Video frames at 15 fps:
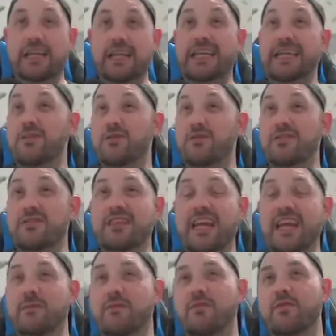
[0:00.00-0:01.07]
Lethal
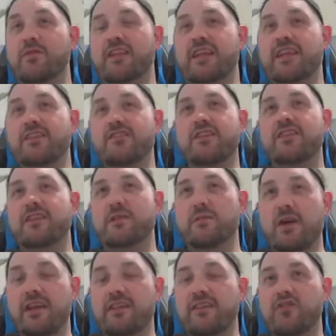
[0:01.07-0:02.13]
Schemes was an interesting
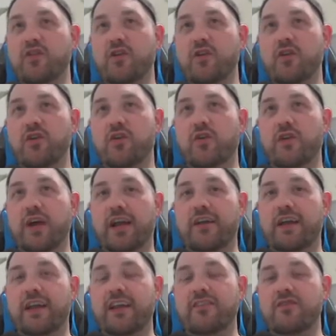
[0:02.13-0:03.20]
one, so I
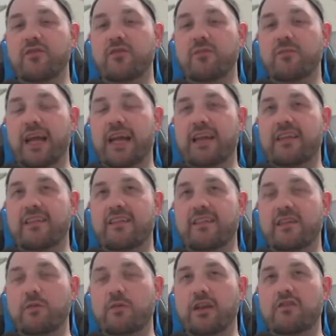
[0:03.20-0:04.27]
don't get to play
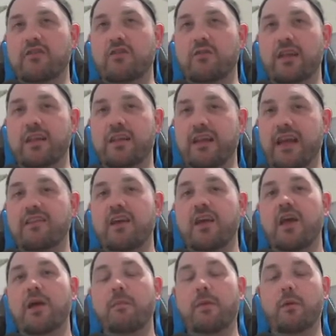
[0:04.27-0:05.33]
this one in too many decks,
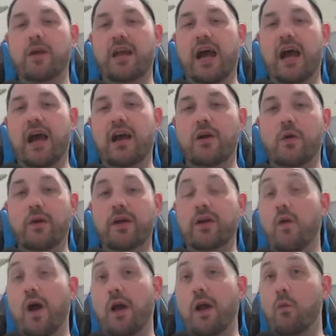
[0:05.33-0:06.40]
but we are going
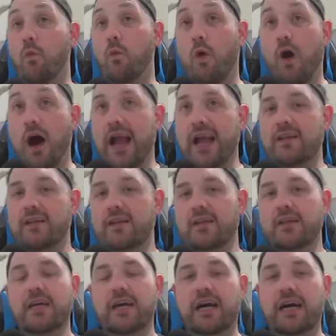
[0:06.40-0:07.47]
quite wide,
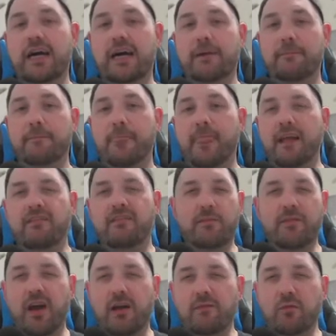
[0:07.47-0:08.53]
and
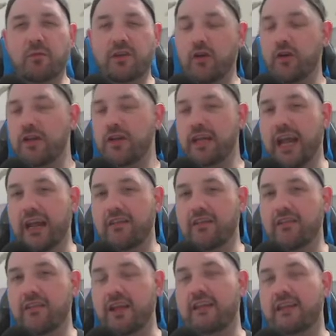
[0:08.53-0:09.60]
sometimes we don't get
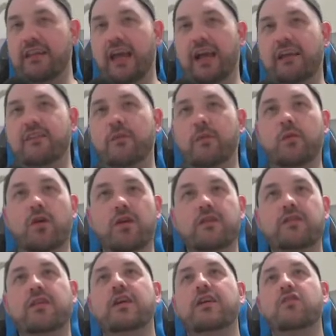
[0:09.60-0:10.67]
the attacks that we
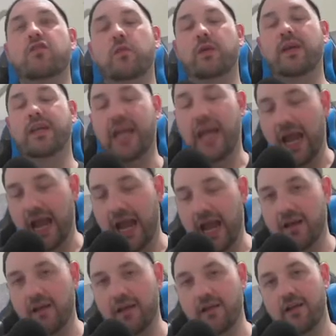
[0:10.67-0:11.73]
want, so we
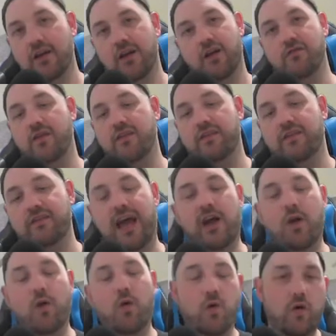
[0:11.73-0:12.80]
can convoke this
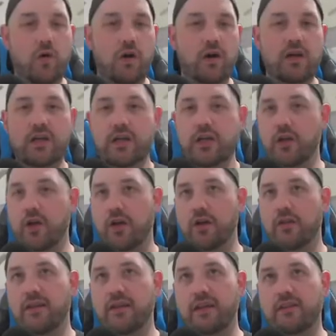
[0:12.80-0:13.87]
out, or you
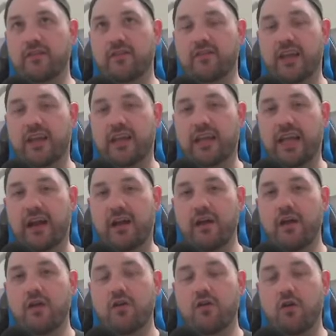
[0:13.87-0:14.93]
know, they're just sitting there
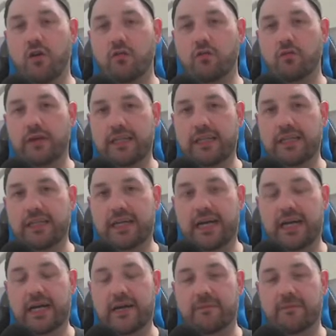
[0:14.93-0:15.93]
not really,